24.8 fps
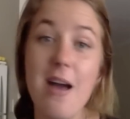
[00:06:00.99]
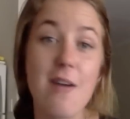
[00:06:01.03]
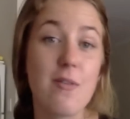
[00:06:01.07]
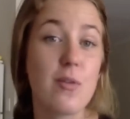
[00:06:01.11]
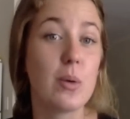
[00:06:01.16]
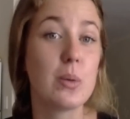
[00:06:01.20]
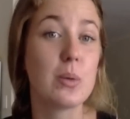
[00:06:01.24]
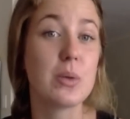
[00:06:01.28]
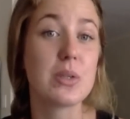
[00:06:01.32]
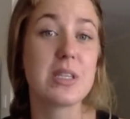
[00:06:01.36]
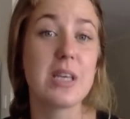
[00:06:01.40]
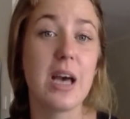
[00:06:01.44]

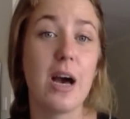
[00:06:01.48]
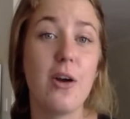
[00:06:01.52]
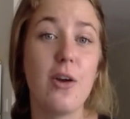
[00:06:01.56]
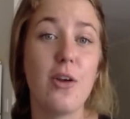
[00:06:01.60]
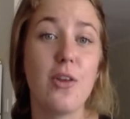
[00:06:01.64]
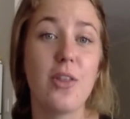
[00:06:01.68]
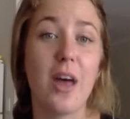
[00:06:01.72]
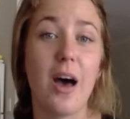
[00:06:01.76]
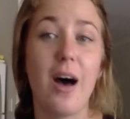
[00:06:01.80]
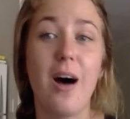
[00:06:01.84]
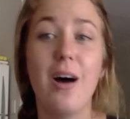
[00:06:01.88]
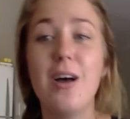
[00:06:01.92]
everyone will tell
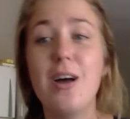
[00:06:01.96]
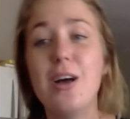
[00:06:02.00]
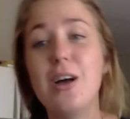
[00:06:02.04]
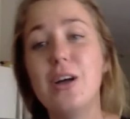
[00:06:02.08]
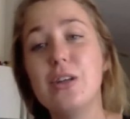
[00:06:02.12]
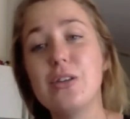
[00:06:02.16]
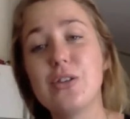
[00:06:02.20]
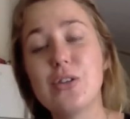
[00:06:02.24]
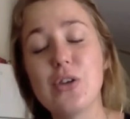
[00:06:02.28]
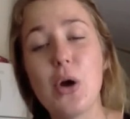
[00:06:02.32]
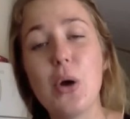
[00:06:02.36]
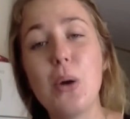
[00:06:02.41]
you that.
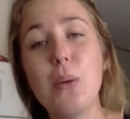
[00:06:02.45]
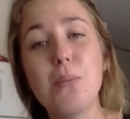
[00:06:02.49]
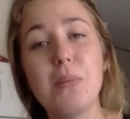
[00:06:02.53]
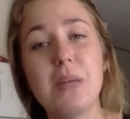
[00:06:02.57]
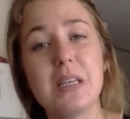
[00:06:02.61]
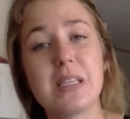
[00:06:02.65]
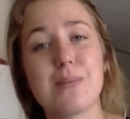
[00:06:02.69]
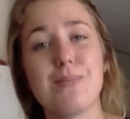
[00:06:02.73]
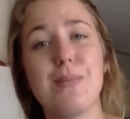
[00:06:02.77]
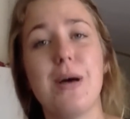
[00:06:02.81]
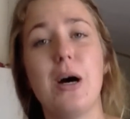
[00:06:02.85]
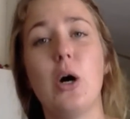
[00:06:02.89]
Don't
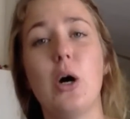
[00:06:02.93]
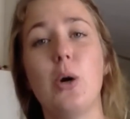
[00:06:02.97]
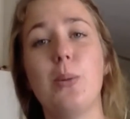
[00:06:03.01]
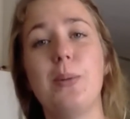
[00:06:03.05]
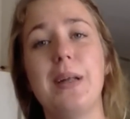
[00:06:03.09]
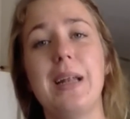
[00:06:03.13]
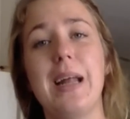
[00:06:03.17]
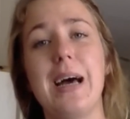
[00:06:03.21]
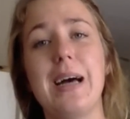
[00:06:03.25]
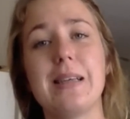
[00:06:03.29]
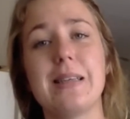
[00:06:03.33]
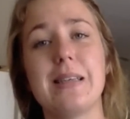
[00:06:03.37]
miss
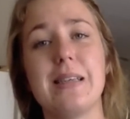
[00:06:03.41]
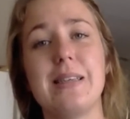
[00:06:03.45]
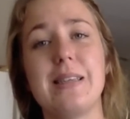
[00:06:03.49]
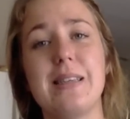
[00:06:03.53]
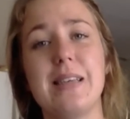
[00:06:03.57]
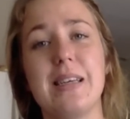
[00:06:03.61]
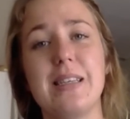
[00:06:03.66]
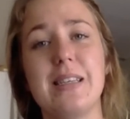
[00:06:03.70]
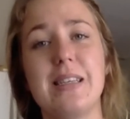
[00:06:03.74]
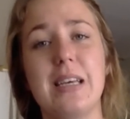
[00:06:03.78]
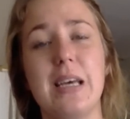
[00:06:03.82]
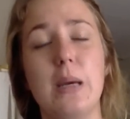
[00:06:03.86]
Melbourne as a
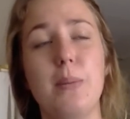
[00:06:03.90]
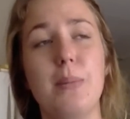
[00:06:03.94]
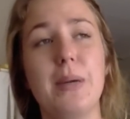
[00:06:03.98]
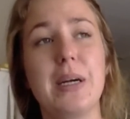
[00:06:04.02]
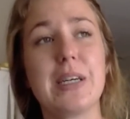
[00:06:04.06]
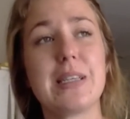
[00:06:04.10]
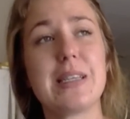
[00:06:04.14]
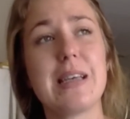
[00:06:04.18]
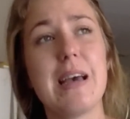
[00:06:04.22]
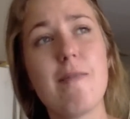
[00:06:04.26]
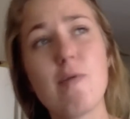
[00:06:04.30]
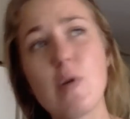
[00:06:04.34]
city,
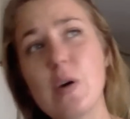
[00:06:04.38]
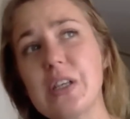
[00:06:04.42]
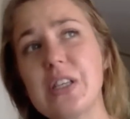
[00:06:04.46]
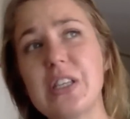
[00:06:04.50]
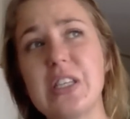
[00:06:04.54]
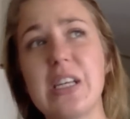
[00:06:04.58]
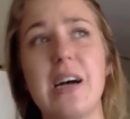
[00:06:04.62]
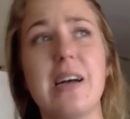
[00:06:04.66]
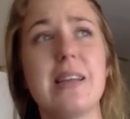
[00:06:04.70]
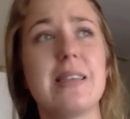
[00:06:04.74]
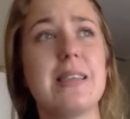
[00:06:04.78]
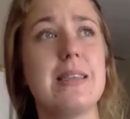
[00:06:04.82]
because everyone
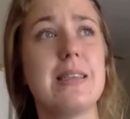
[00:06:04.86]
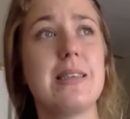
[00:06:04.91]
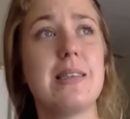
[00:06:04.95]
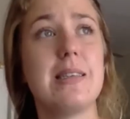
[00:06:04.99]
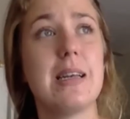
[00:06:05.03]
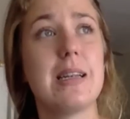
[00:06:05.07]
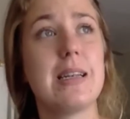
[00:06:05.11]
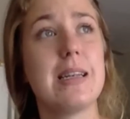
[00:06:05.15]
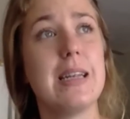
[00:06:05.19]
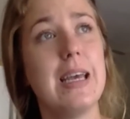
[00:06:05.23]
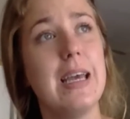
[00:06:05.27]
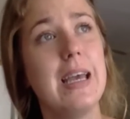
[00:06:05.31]
starts in
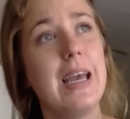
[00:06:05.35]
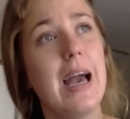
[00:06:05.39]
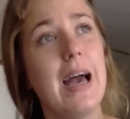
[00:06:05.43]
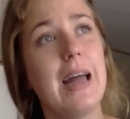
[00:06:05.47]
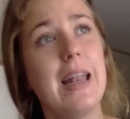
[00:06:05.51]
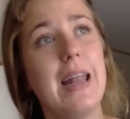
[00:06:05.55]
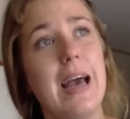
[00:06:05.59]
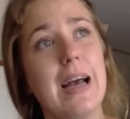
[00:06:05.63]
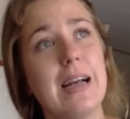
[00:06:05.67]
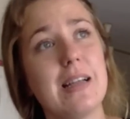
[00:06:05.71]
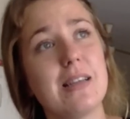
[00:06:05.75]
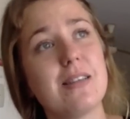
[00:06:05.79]
Sydney
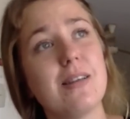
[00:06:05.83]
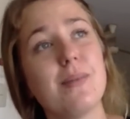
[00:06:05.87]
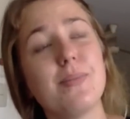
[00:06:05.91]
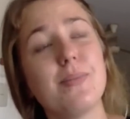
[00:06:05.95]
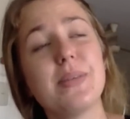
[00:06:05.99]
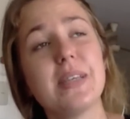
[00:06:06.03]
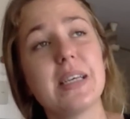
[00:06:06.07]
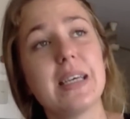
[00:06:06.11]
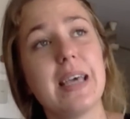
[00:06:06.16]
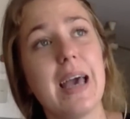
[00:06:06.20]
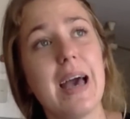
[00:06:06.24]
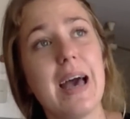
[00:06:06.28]
and heads up
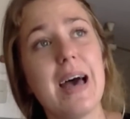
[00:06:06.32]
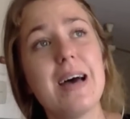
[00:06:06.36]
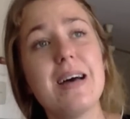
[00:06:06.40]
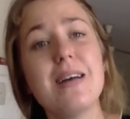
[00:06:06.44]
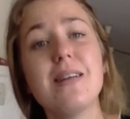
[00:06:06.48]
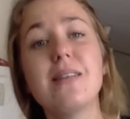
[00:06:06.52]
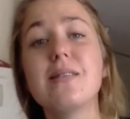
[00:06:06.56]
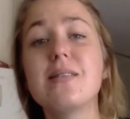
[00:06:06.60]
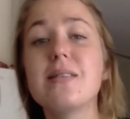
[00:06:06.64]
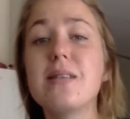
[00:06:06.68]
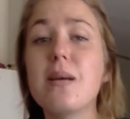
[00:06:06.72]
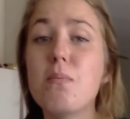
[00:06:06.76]
to
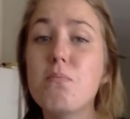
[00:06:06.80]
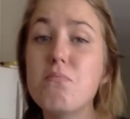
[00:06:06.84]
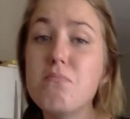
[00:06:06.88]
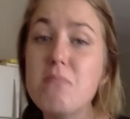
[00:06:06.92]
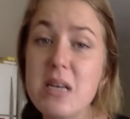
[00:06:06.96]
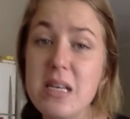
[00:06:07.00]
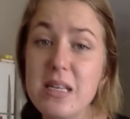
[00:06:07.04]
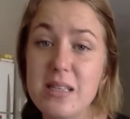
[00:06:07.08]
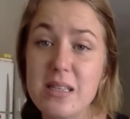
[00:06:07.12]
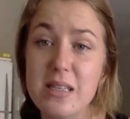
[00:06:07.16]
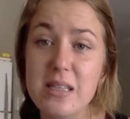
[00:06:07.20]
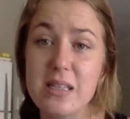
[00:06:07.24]
Cairns and
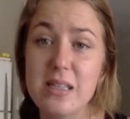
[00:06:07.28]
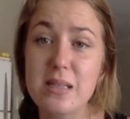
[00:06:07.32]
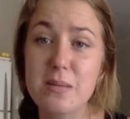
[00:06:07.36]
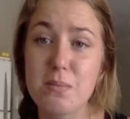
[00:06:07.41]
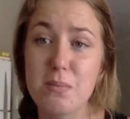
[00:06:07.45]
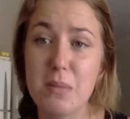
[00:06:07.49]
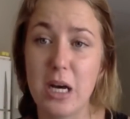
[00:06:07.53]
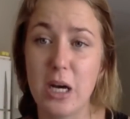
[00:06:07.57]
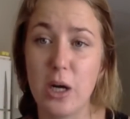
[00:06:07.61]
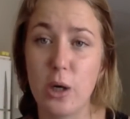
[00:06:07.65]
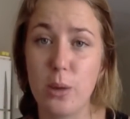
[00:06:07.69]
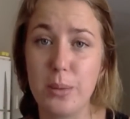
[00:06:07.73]
misses
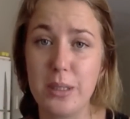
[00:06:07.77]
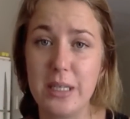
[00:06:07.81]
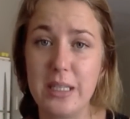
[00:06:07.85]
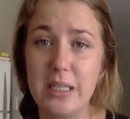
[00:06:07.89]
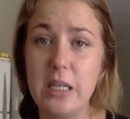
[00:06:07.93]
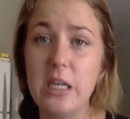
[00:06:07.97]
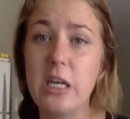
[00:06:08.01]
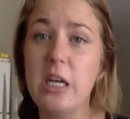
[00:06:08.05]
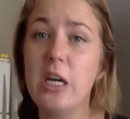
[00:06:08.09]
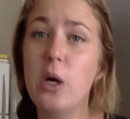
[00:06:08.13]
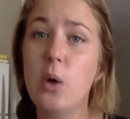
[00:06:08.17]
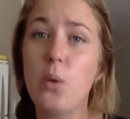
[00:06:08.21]

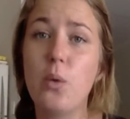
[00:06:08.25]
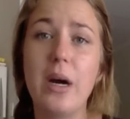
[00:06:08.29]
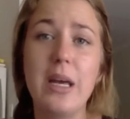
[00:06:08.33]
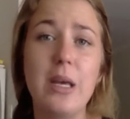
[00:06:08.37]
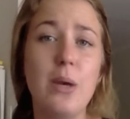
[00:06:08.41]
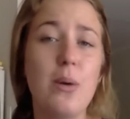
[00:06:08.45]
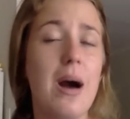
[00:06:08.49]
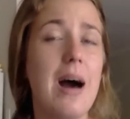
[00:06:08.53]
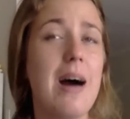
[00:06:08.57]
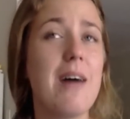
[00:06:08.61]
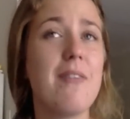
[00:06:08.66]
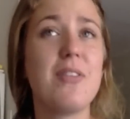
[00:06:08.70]
Melbourne, where
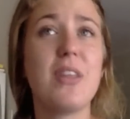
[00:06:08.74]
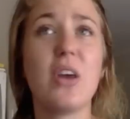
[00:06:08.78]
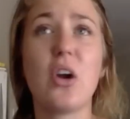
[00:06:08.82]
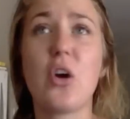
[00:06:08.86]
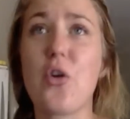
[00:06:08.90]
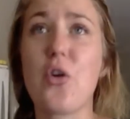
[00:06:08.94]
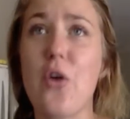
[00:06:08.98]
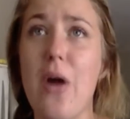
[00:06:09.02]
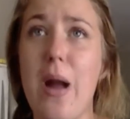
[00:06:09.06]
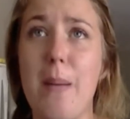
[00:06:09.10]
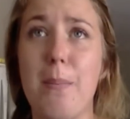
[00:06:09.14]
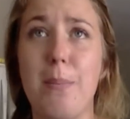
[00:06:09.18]
you have the
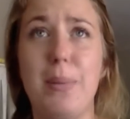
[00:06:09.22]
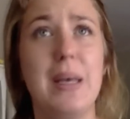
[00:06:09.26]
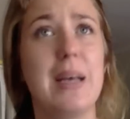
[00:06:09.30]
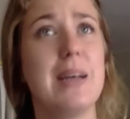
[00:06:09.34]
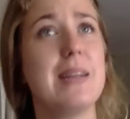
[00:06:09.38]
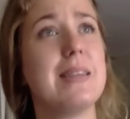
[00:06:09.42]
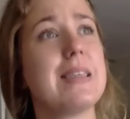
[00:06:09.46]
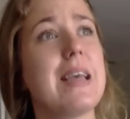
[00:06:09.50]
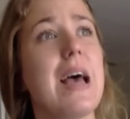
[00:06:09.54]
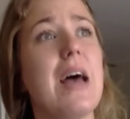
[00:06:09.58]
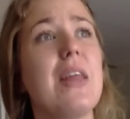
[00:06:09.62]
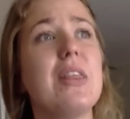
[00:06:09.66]

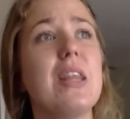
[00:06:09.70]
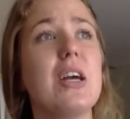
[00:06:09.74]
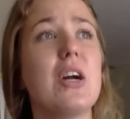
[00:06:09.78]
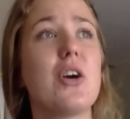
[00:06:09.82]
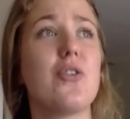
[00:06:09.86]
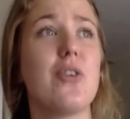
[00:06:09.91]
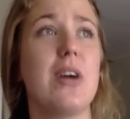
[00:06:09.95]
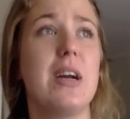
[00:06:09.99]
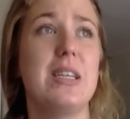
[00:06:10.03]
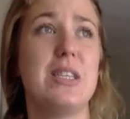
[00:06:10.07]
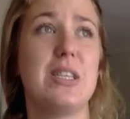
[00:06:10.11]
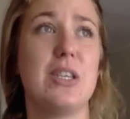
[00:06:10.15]
Grampians and the
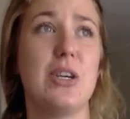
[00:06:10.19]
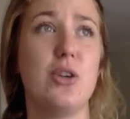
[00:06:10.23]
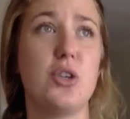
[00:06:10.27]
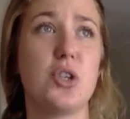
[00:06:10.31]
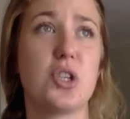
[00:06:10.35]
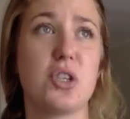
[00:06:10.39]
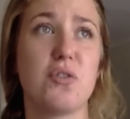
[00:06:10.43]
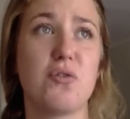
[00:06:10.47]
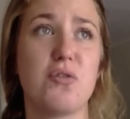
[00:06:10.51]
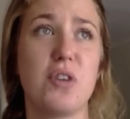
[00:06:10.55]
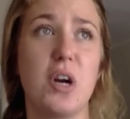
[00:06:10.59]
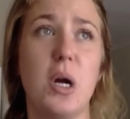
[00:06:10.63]
Great
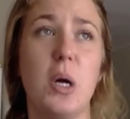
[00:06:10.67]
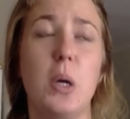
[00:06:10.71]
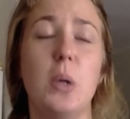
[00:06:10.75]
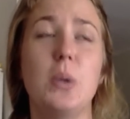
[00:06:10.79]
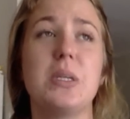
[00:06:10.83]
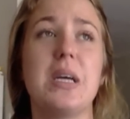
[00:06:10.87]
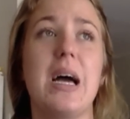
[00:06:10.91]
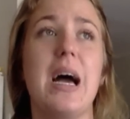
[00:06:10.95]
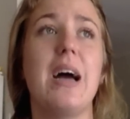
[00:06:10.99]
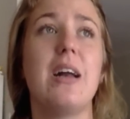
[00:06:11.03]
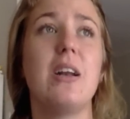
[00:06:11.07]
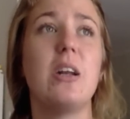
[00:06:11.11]
Ocean
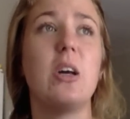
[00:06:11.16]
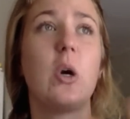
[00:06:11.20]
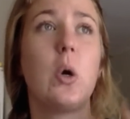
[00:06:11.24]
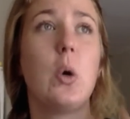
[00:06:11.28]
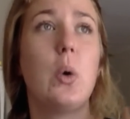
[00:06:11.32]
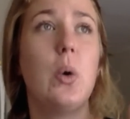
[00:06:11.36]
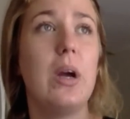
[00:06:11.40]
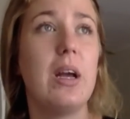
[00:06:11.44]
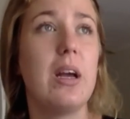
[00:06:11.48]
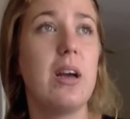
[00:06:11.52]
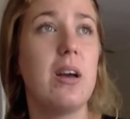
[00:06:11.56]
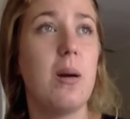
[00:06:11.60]
Road and a
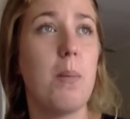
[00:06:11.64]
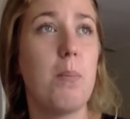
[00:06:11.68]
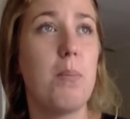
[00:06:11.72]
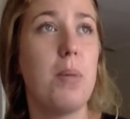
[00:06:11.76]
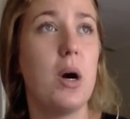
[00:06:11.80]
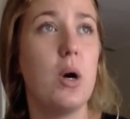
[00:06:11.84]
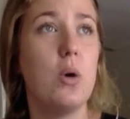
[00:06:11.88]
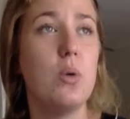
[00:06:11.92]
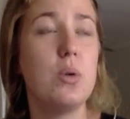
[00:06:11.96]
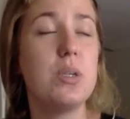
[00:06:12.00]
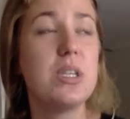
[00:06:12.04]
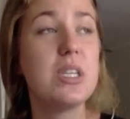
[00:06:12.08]
quick
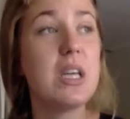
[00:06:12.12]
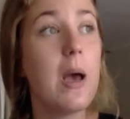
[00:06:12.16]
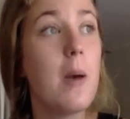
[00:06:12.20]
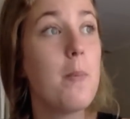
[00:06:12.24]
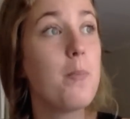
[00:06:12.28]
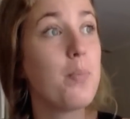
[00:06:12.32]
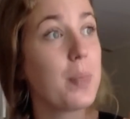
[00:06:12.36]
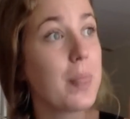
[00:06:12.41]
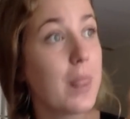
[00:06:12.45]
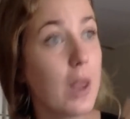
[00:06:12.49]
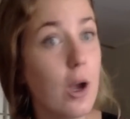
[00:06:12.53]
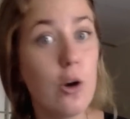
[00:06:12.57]
boat
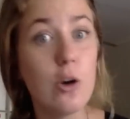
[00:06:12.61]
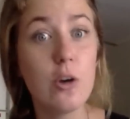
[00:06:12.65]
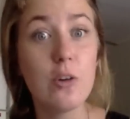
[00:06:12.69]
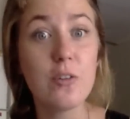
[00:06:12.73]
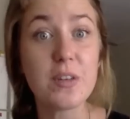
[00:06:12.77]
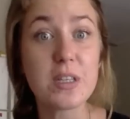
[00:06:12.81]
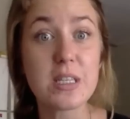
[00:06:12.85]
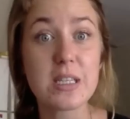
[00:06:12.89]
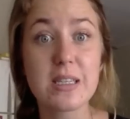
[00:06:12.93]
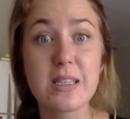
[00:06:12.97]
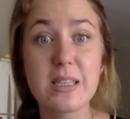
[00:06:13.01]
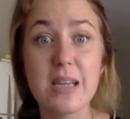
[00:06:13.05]

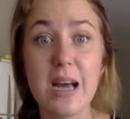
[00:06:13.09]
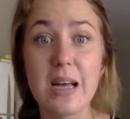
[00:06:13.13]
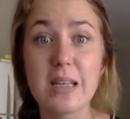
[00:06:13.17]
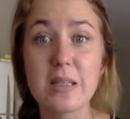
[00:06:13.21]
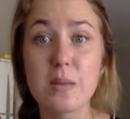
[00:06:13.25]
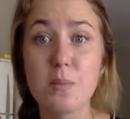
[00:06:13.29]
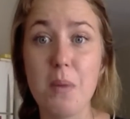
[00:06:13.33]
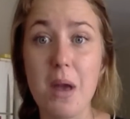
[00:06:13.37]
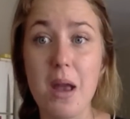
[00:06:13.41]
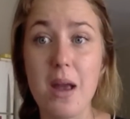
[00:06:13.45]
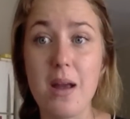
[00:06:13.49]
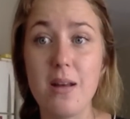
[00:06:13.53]
over to
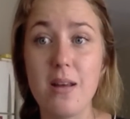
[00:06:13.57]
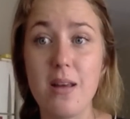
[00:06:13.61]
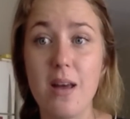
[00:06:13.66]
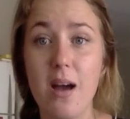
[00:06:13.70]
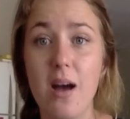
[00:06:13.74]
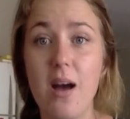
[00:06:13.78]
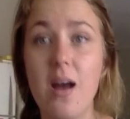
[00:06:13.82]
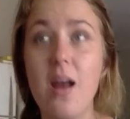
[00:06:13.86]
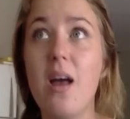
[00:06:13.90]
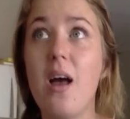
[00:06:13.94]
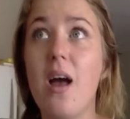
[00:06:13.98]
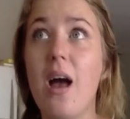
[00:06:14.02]

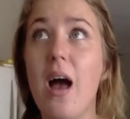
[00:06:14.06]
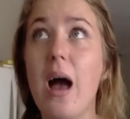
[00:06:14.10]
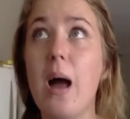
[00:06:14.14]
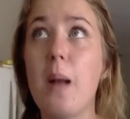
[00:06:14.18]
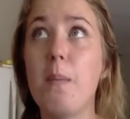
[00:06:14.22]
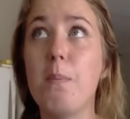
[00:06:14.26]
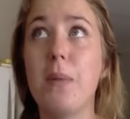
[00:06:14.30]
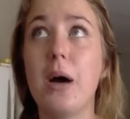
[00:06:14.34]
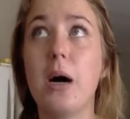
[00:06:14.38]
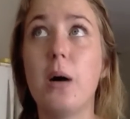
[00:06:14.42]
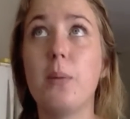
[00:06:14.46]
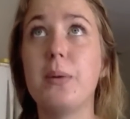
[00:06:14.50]
Tasmania,
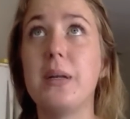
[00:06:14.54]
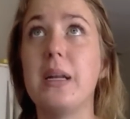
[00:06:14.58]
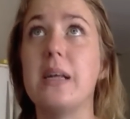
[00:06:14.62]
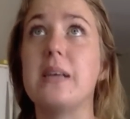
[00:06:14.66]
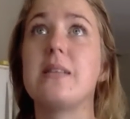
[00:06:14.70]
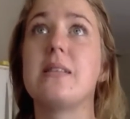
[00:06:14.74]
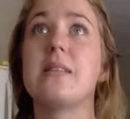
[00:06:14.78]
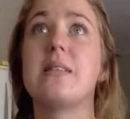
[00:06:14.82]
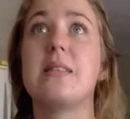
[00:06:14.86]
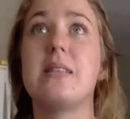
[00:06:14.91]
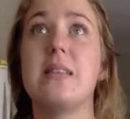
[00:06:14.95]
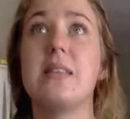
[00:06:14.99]
and Melbourne
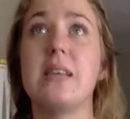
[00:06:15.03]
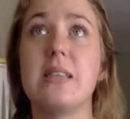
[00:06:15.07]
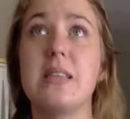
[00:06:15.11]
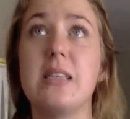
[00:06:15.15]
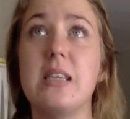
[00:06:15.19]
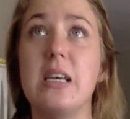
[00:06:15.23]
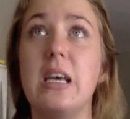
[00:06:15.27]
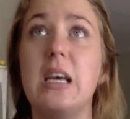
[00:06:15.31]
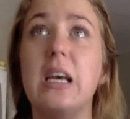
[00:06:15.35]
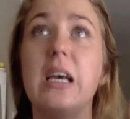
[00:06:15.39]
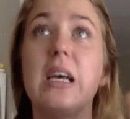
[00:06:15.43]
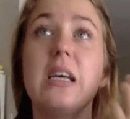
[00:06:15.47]
as a
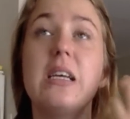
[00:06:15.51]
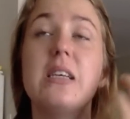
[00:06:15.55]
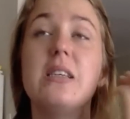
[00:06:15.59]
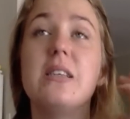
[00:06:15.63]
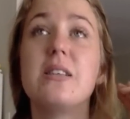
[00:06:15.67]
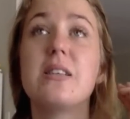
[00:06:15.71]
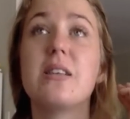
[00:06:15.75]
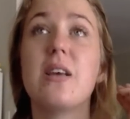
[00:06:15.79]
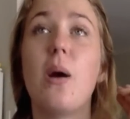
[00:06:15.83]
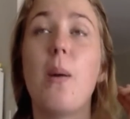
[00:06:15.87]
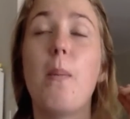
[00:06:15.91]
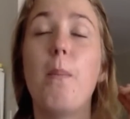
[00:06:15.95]
city
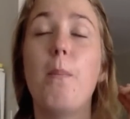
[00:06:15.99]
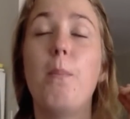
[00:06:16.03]
is